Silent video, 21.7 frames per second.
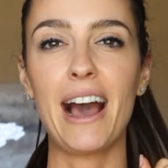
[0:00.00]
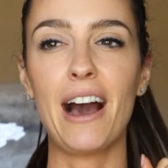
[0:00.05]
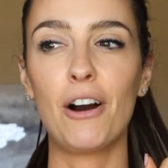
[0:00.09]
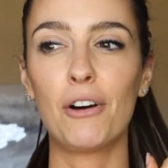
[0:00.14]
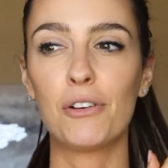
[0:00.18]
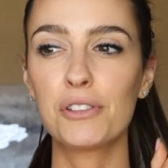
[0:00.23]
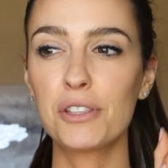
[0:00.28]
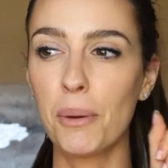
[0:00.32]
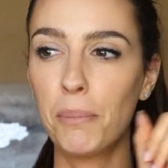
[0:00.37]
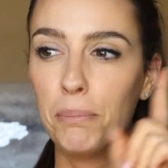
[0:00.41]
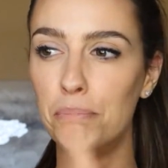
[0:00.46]

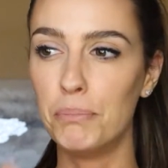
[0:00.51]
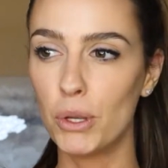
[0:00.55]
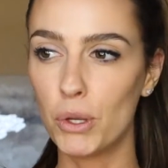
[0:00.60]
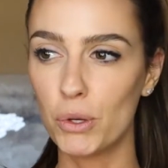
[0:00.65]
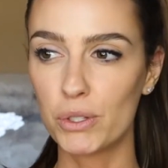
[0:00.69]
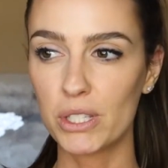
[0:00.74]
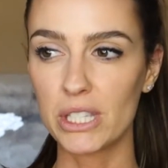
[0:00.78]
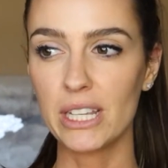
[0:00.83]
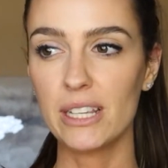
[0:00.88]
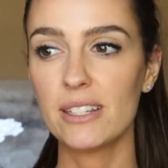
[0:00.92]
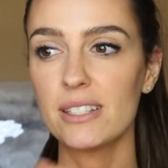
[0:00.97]
out
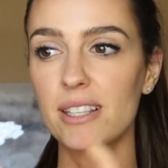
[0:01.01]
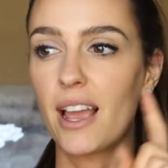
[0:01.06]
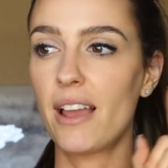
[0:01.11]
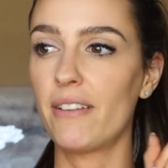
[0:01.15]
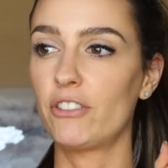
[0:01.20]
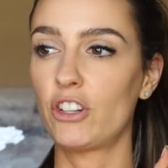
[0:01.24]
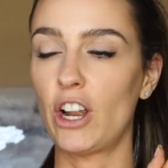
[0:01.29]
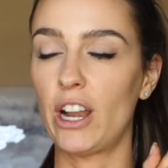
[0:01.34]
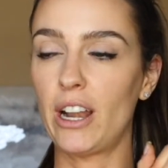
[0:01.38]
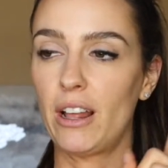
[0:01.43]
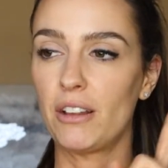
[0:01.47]
mousses,
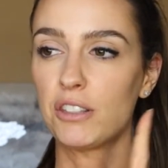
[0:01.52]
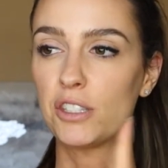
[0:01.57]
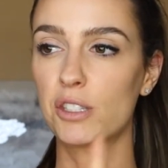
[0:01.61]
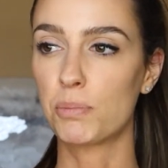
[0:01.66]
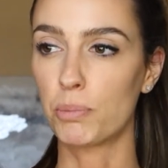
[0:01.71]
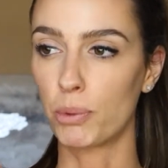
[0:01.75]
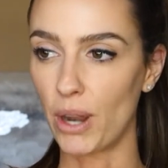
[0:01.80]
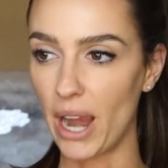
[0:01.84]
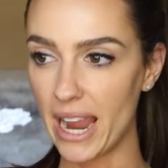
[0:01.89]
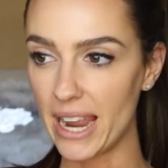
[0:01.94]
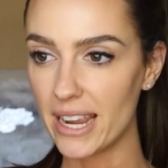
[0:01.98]
I've tried out
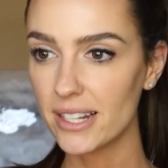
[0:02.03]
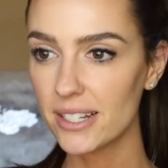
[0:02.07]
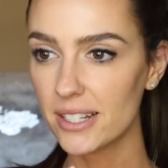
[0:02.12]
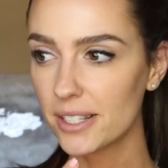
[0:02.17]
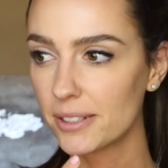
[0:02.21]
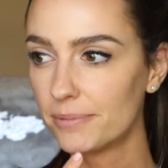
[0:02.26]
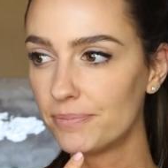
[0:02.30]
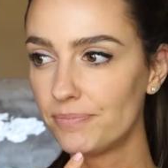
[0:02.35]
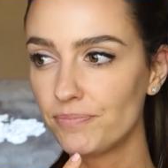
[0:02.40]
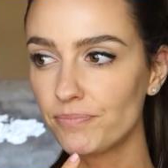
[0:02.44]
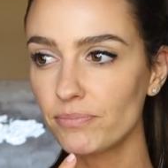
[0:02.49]
sprays,